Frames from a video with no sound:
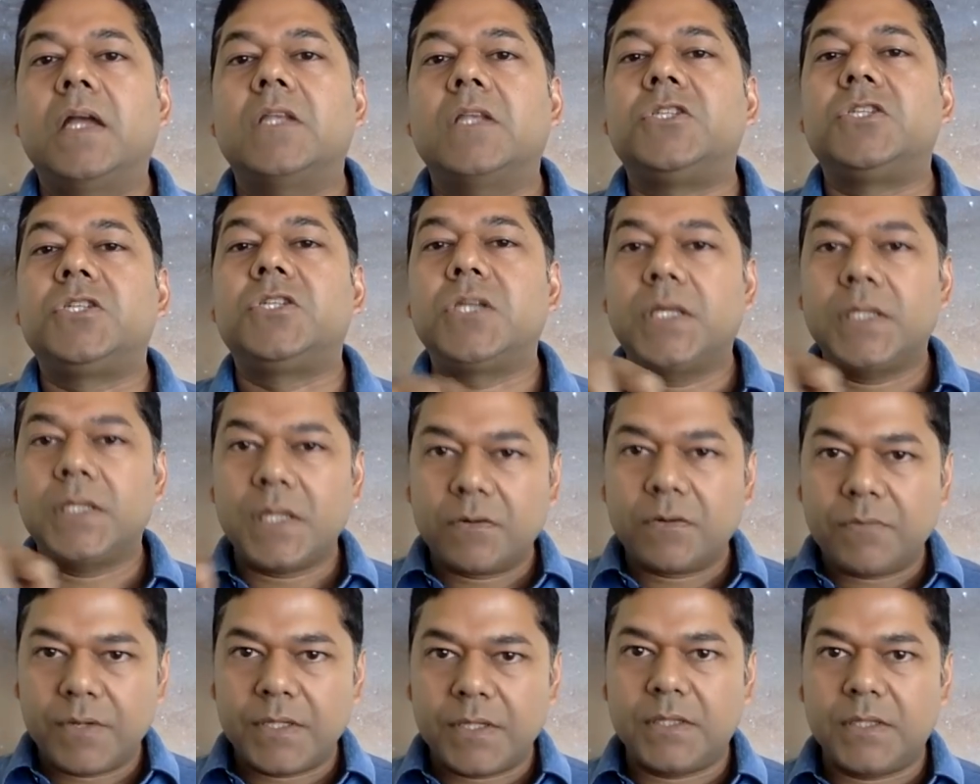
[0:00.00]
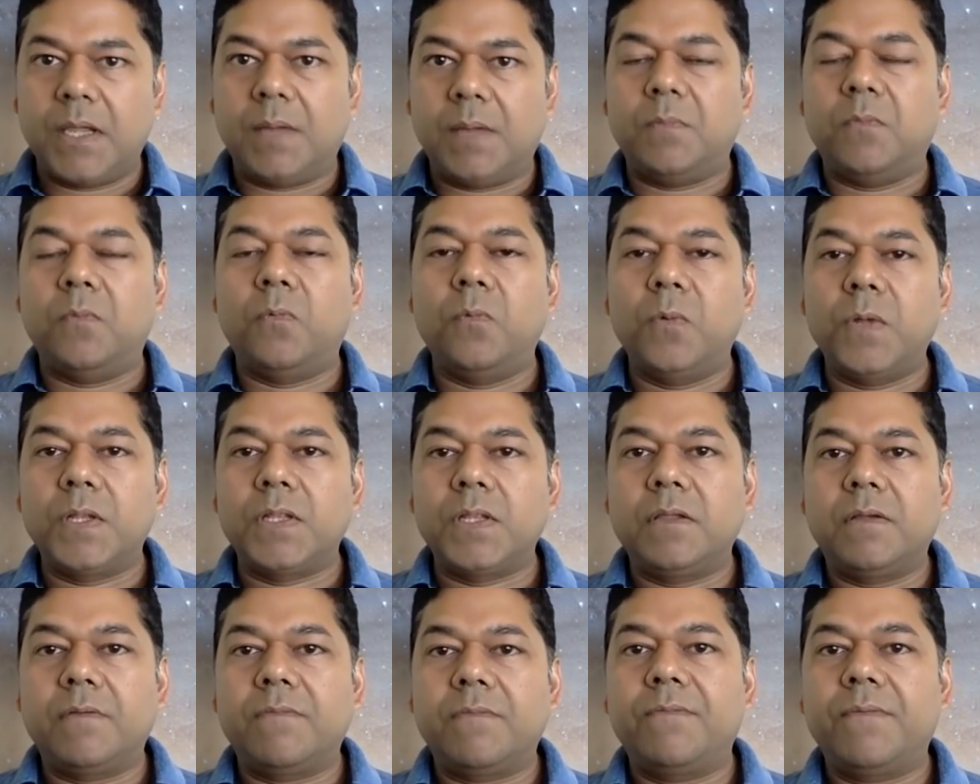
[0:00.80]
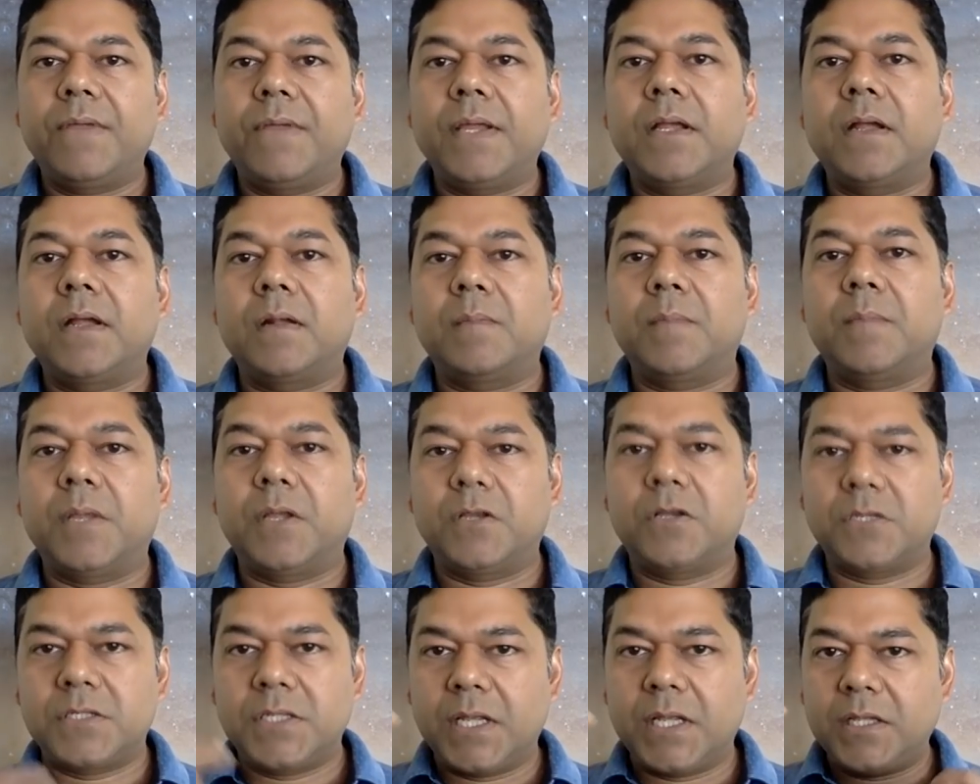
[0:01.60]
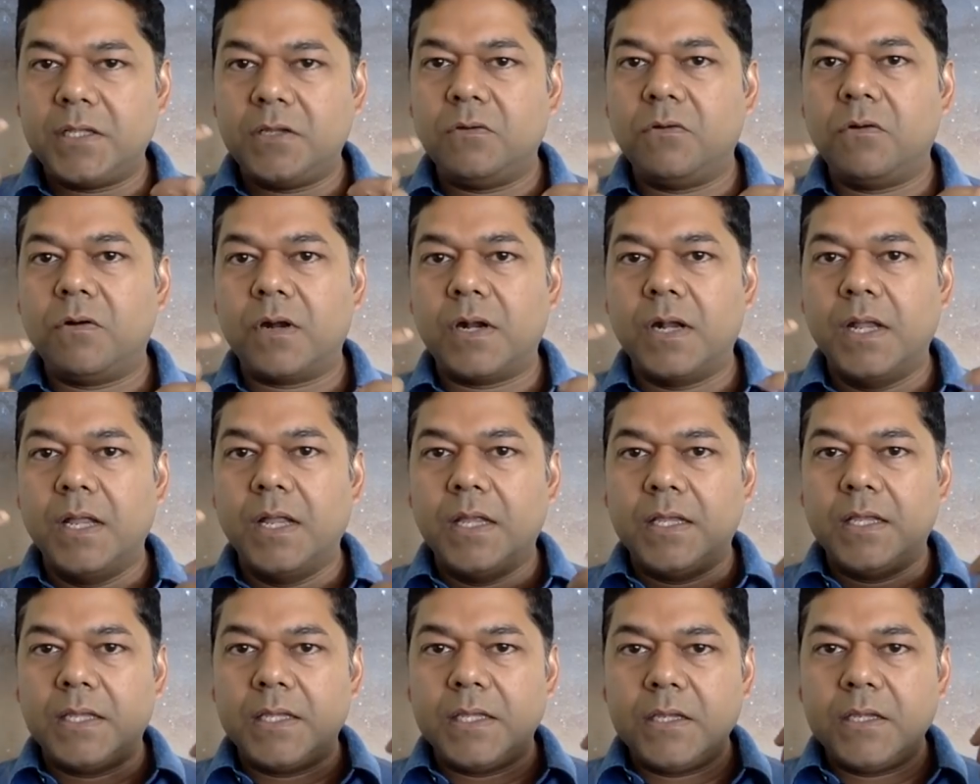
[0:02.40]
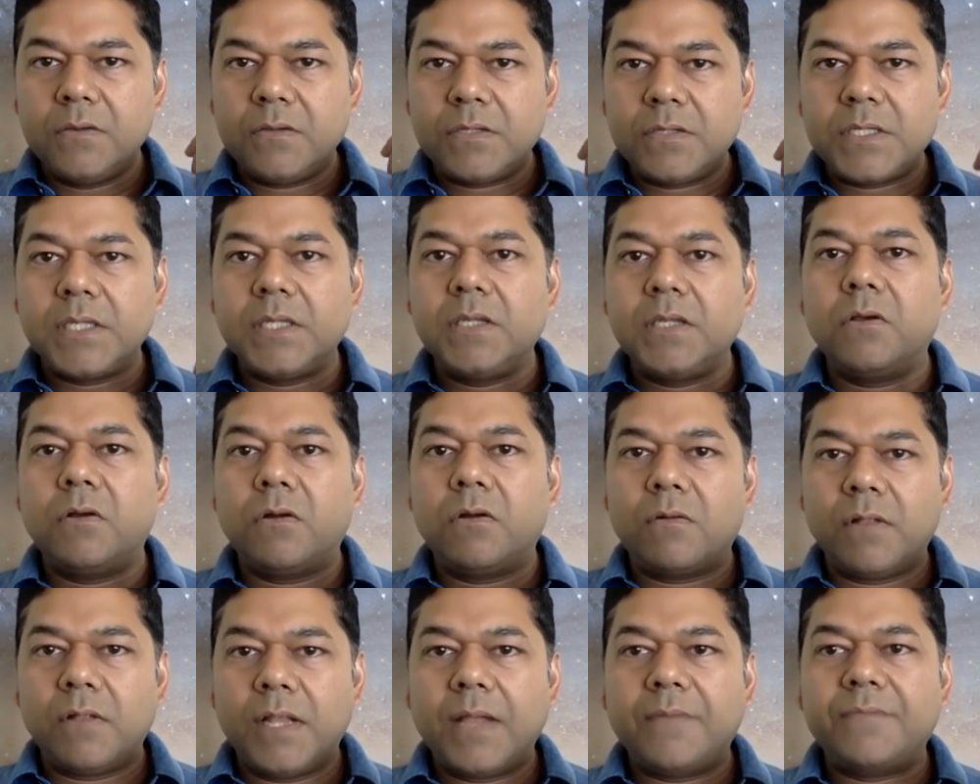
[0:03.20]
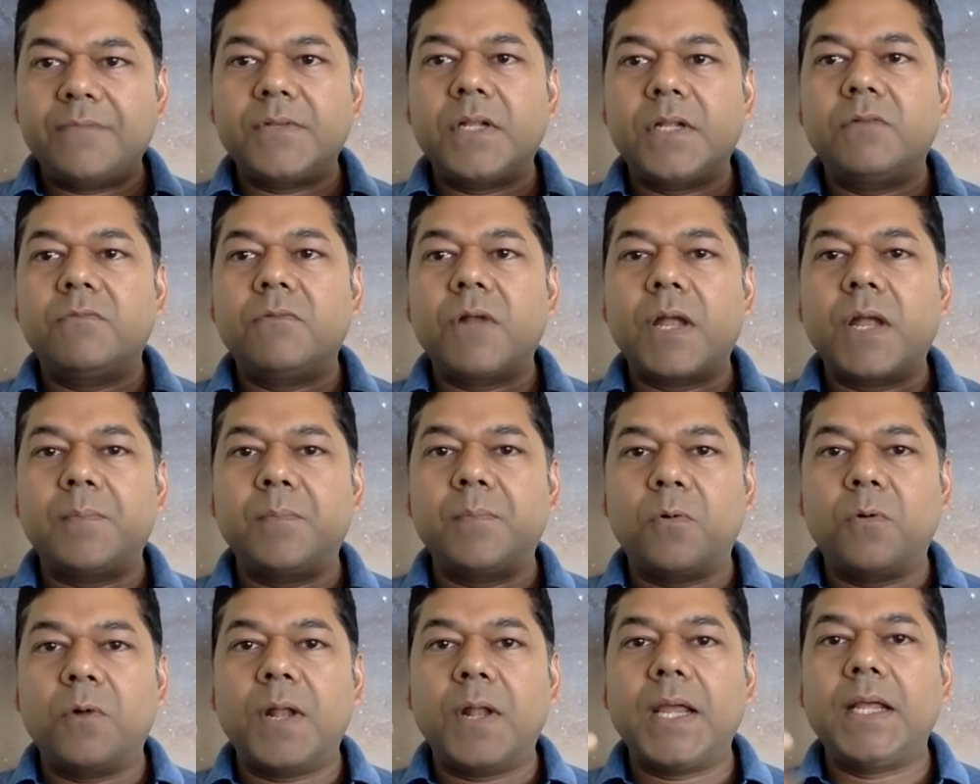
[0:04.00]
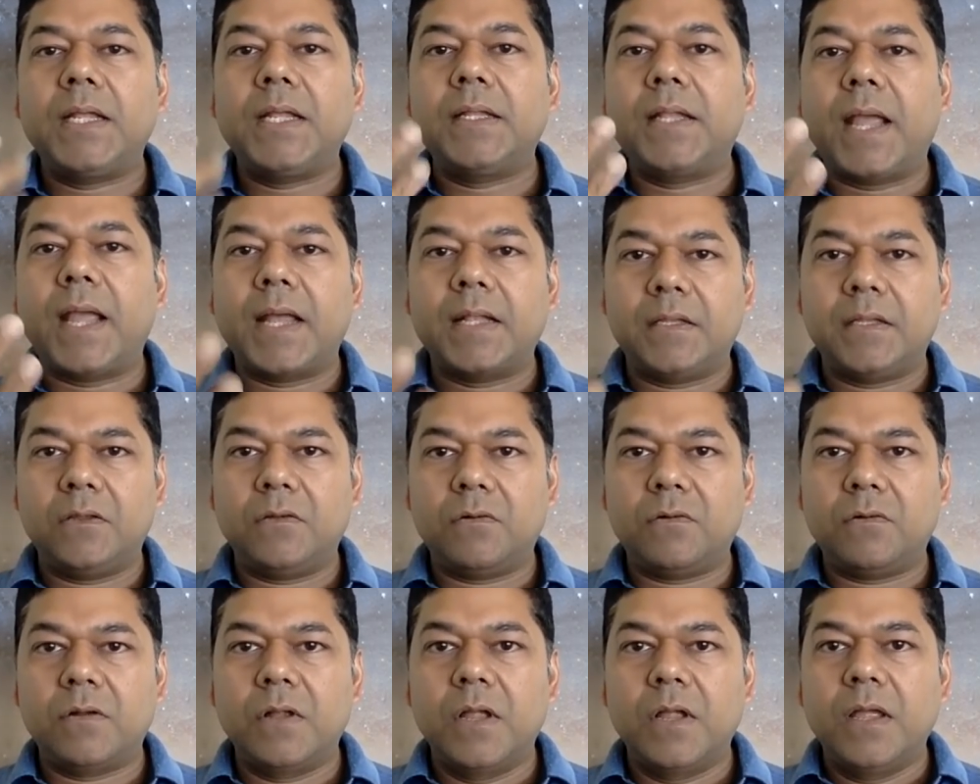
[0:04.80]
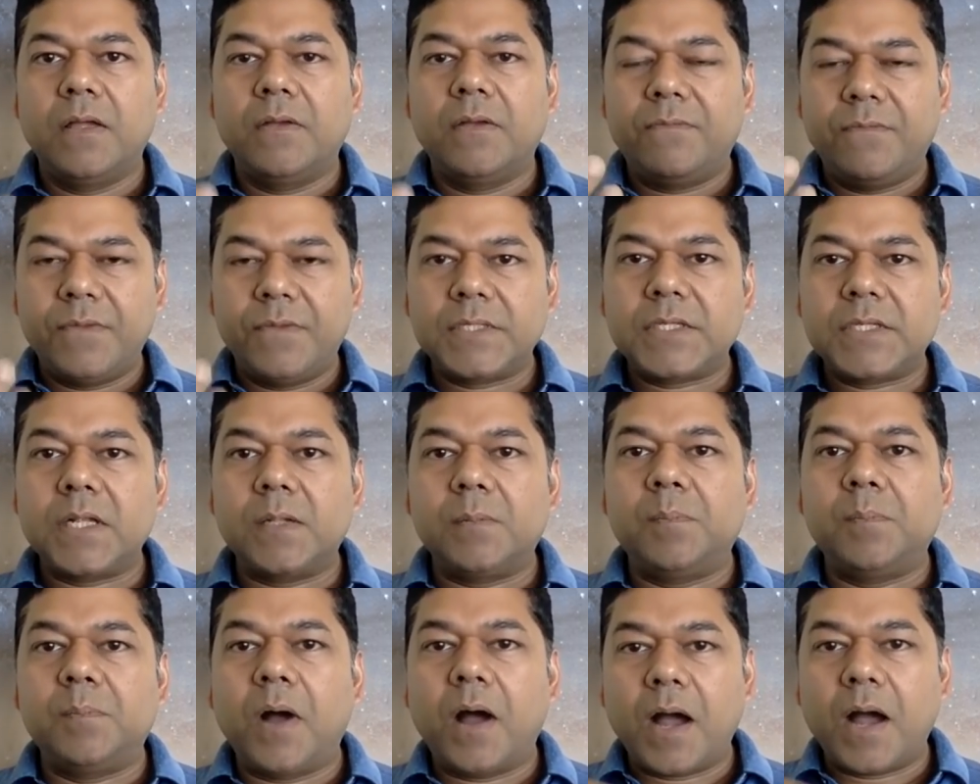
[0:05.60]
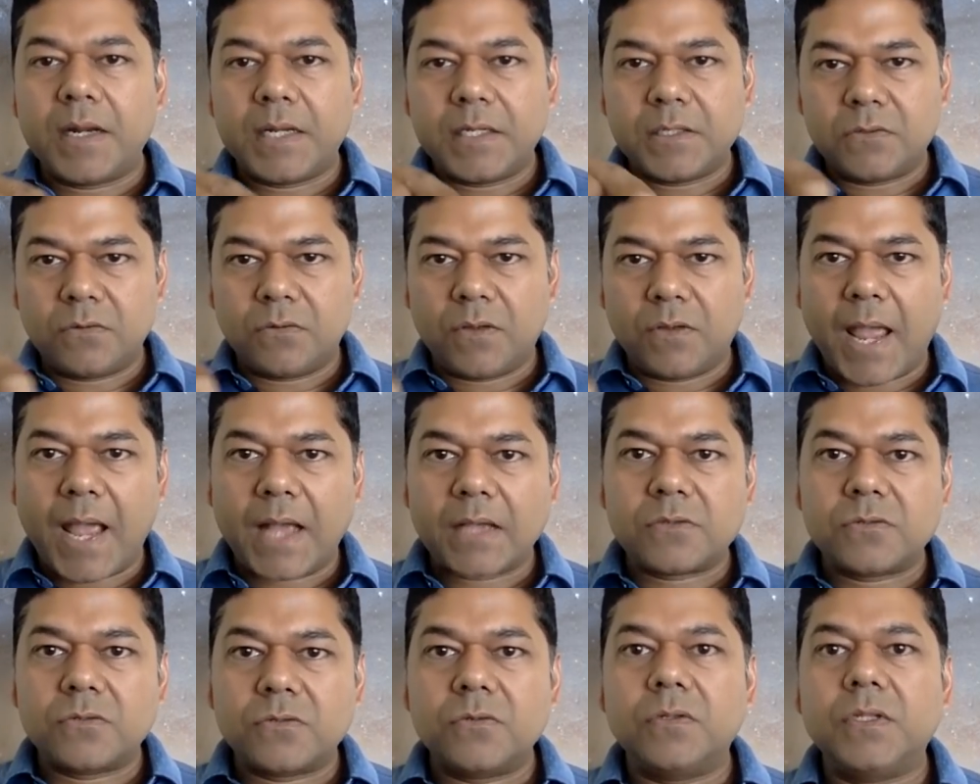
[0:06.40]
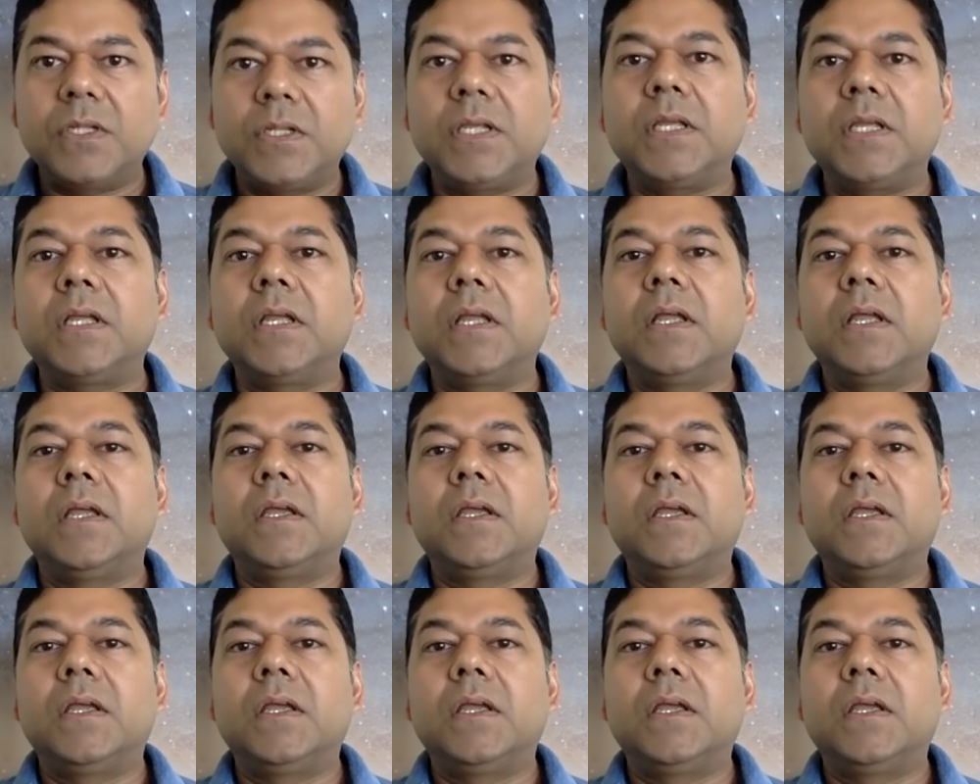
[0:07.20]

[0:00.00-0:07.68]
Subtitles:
Generate them with your finger, because then you're using your left and right brain and your physical body to actually